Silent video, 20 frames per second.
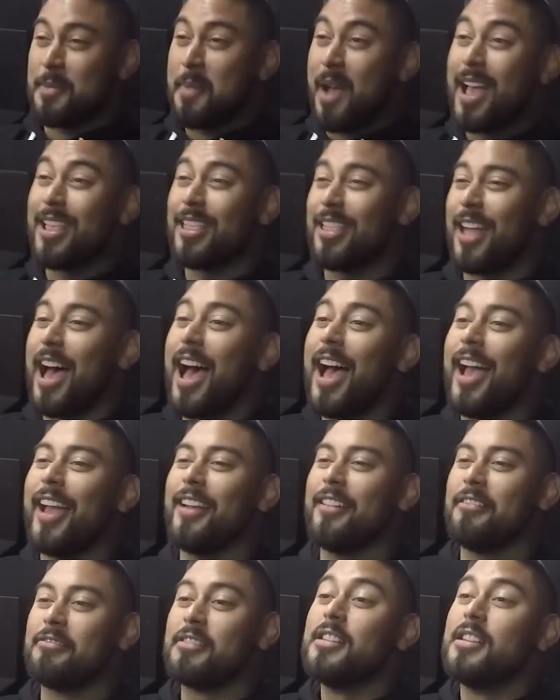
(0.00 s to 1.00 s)
of my
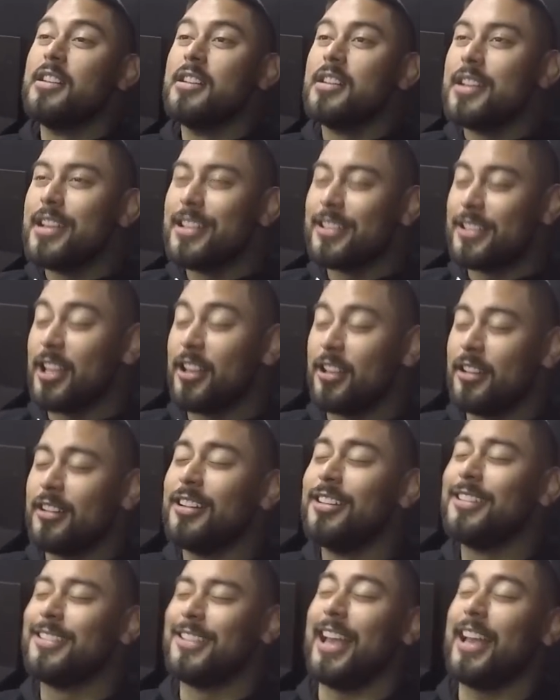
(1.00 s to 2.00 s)
life
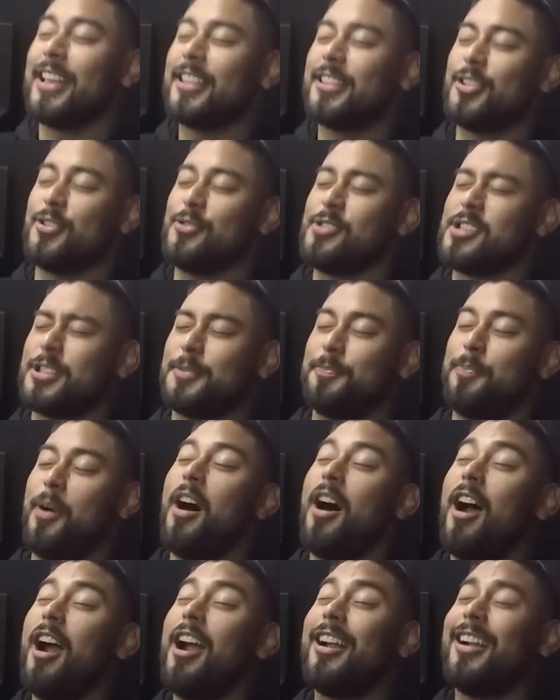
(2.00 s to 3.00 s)
until death do us
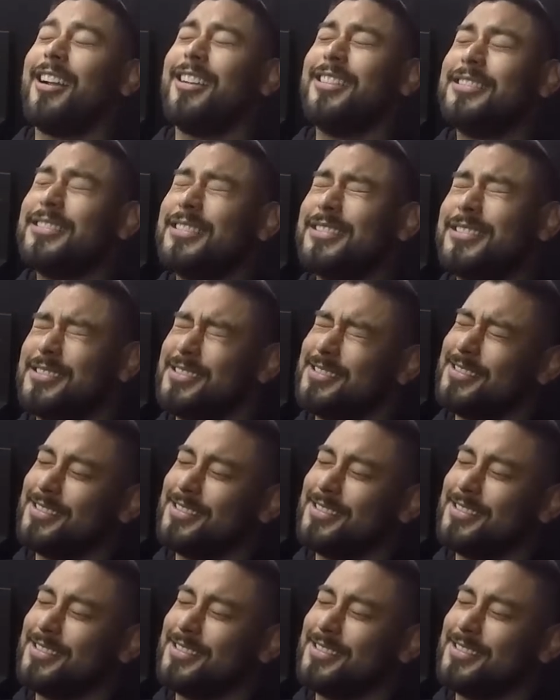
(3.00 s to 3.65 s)
part.